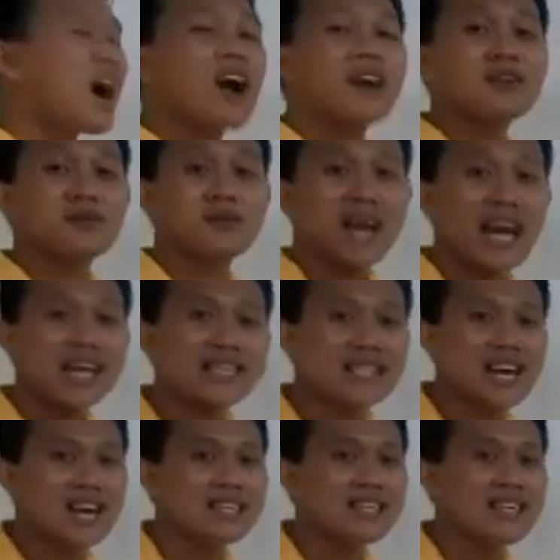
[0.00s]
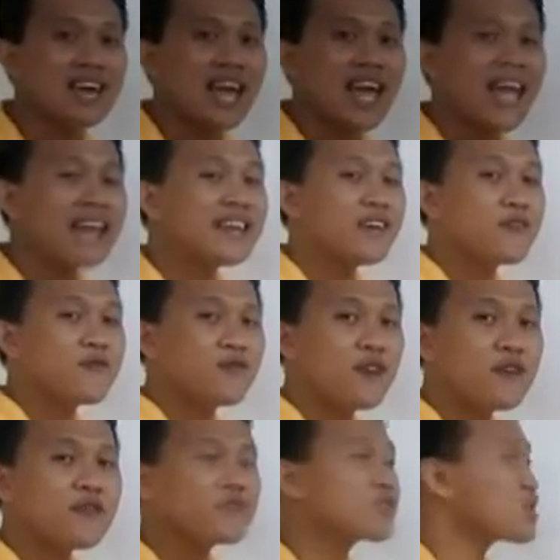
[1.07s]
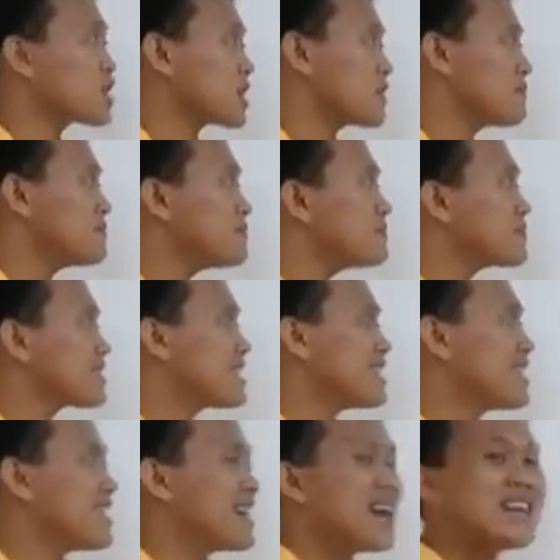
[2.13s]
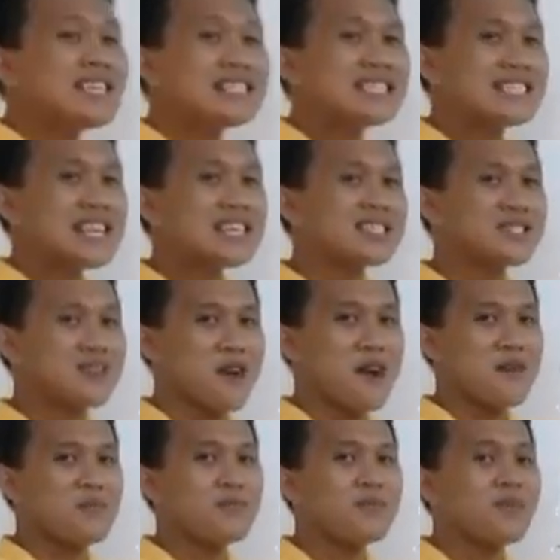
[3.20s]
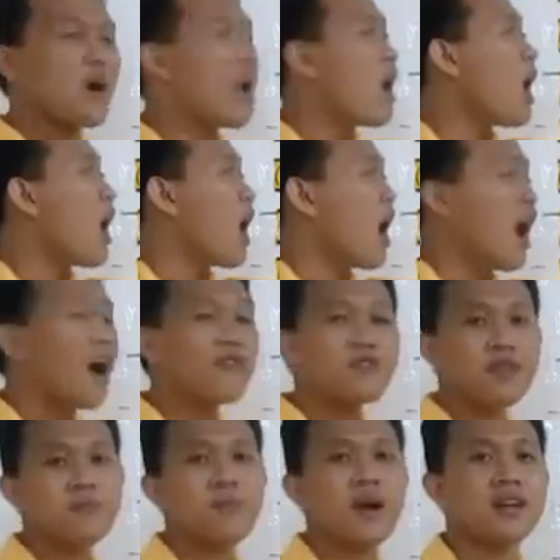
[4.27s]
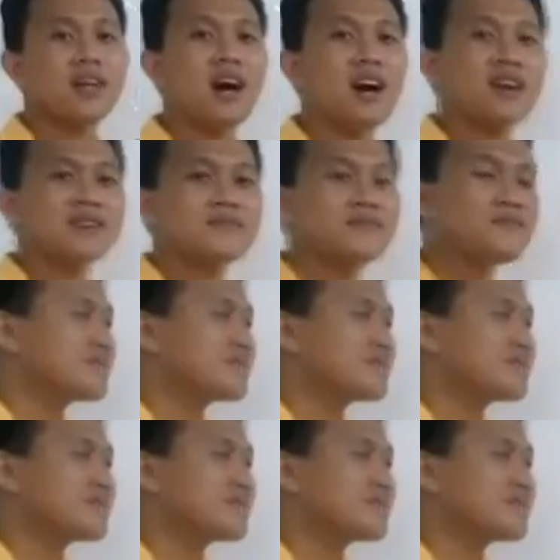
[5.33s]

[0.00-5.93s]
are located in the 5th term and the 6th term of the product.